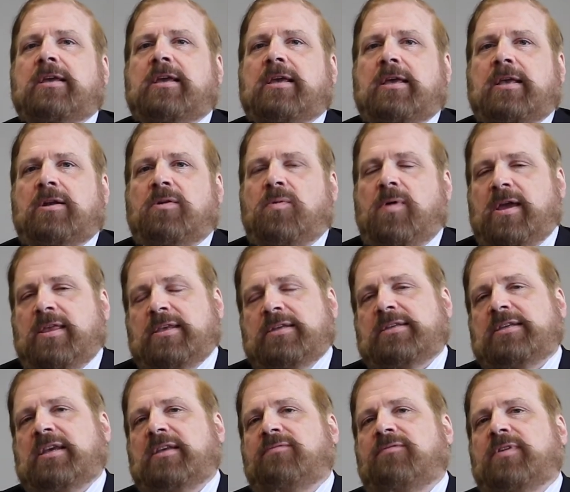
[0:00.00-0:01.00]
in a way that's
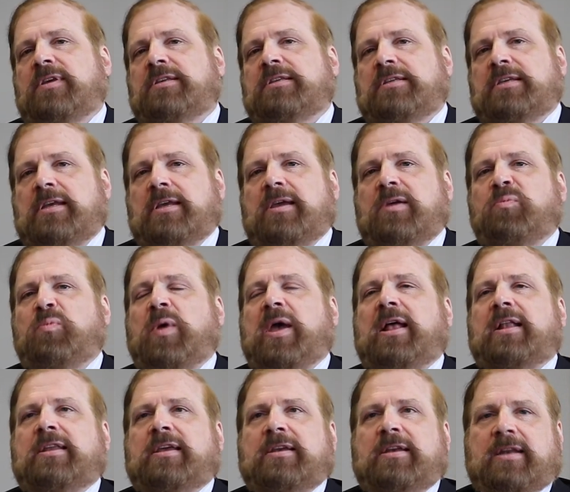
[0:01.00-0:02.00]
convincing,
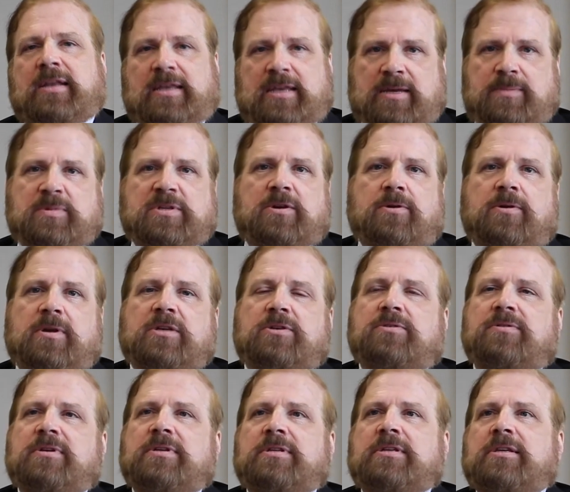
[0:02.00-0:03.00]
compelling, and keeps their
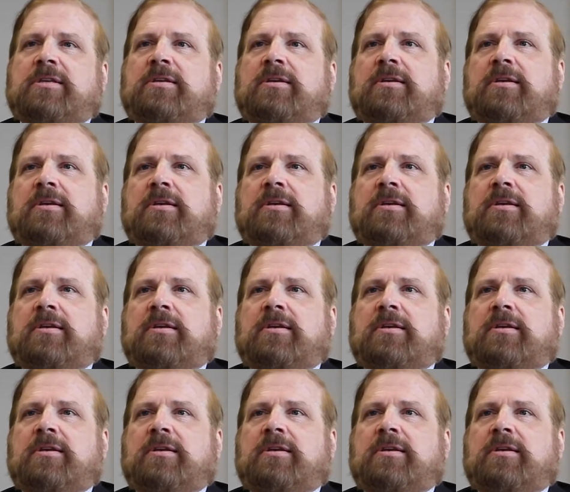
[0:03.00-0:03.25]
interest.